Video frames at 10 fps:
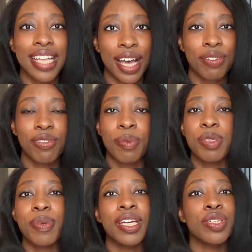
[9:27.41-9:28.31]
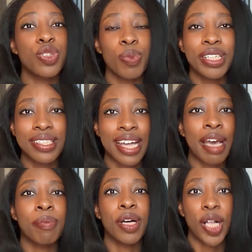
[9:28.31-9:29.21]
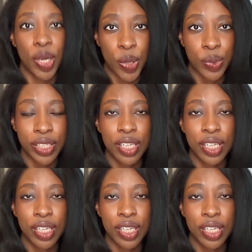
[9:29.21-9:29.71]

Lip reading: out from spending too much time alone.